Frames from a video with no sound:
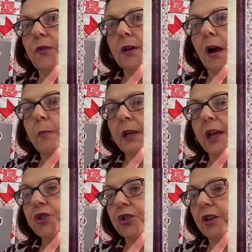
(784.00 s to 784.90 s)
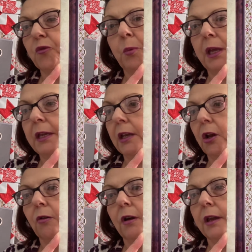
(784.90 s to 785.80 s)
combination of pink and
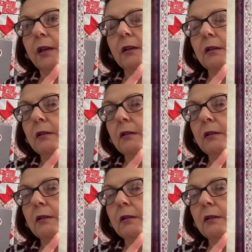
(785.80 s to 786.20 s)
green.